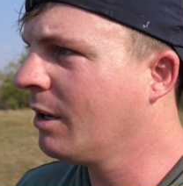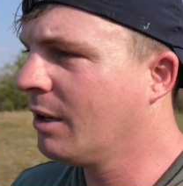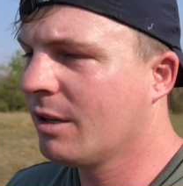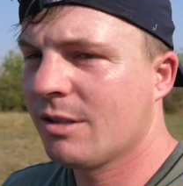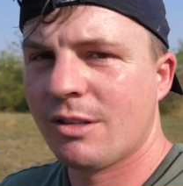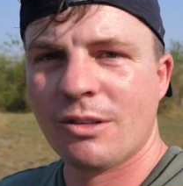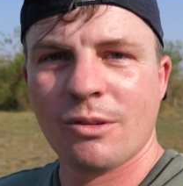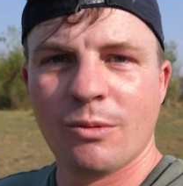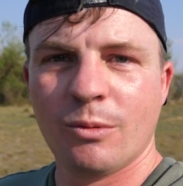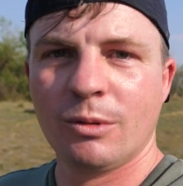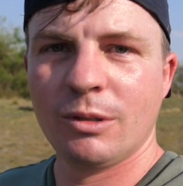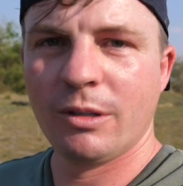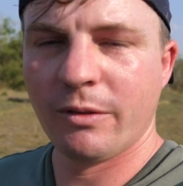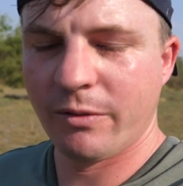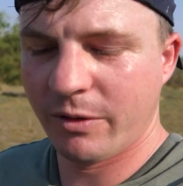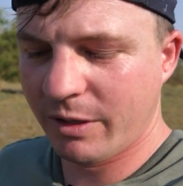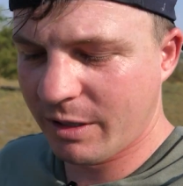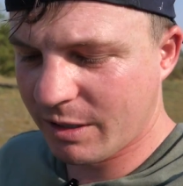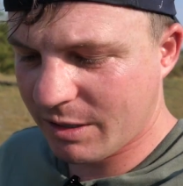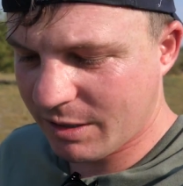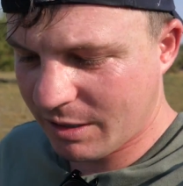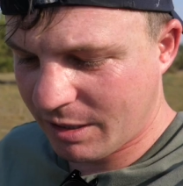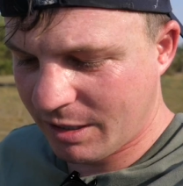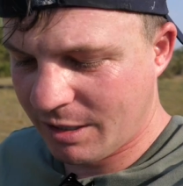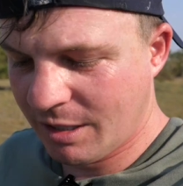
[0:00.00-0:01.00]
So all of
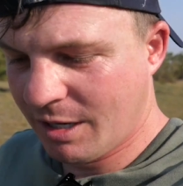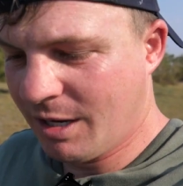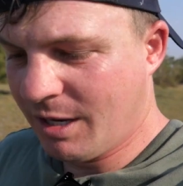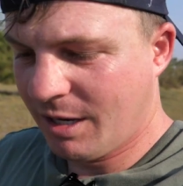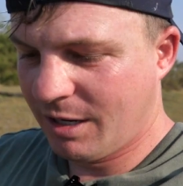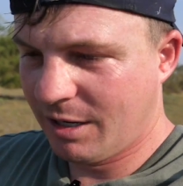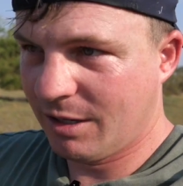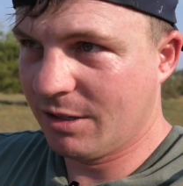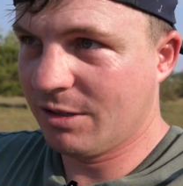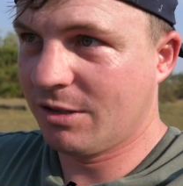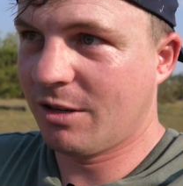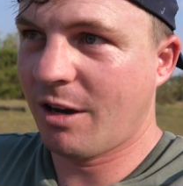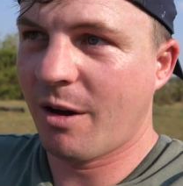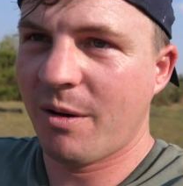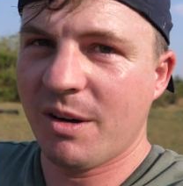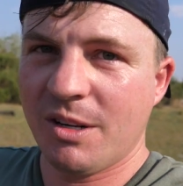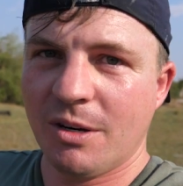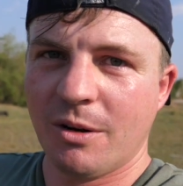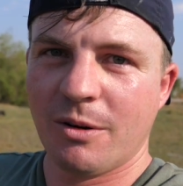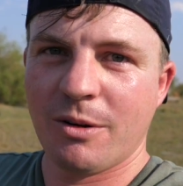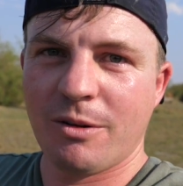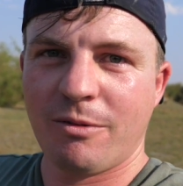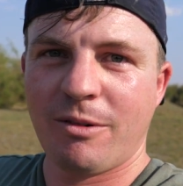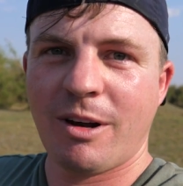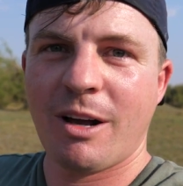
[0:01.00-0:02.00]
this is going
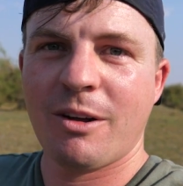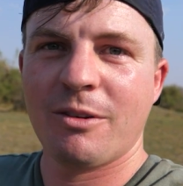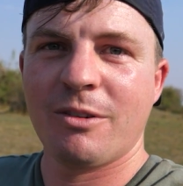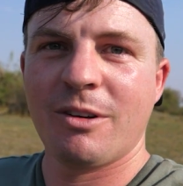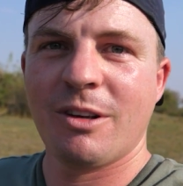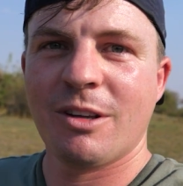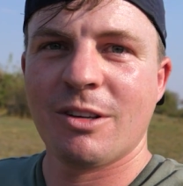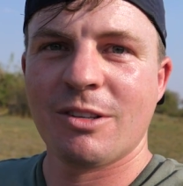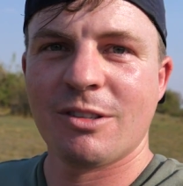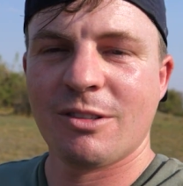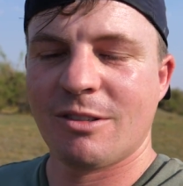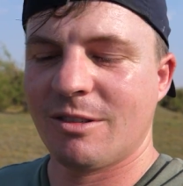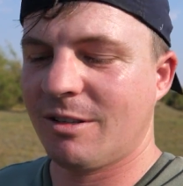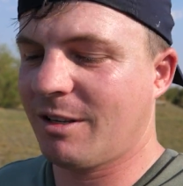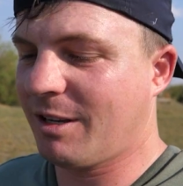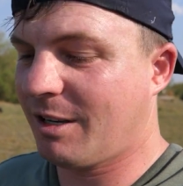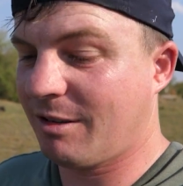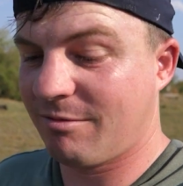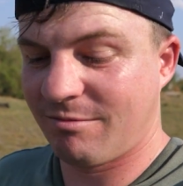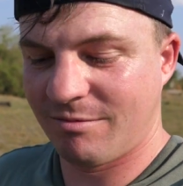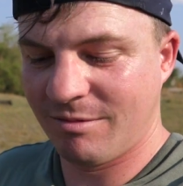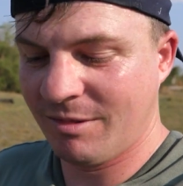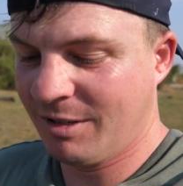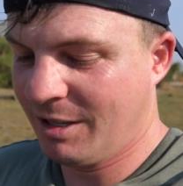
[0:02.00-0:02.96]
on around us, like